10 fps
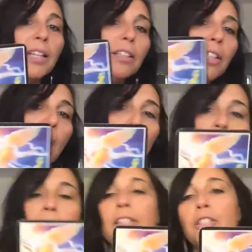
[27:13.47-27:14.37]

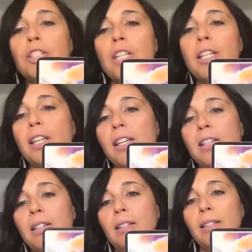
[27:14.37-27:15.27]
glowing. She
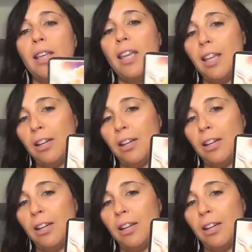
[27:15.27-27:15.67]
is in